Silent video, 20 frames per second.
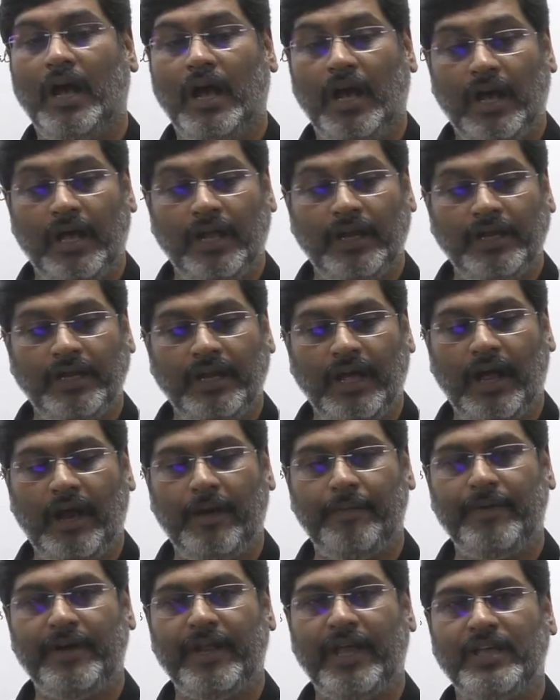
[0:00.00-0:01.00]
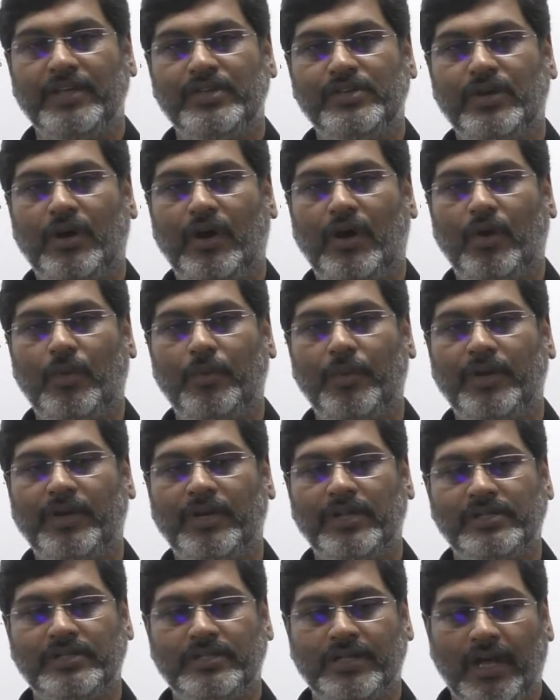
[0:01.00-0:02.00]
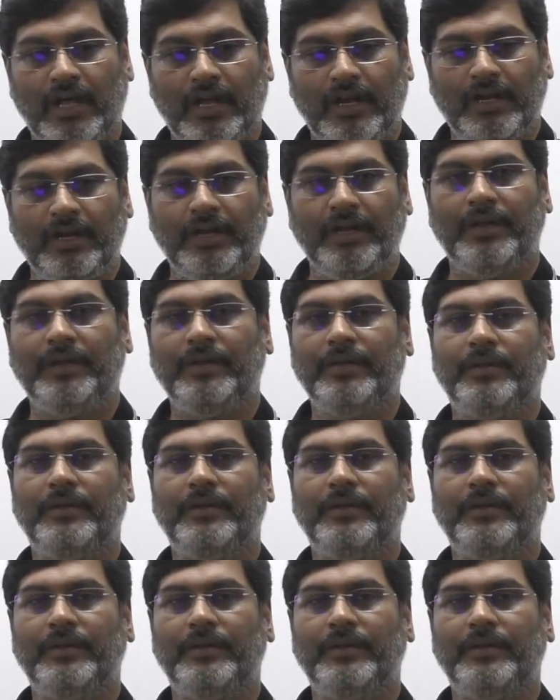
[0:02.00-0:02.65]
Unhybridized orbitals only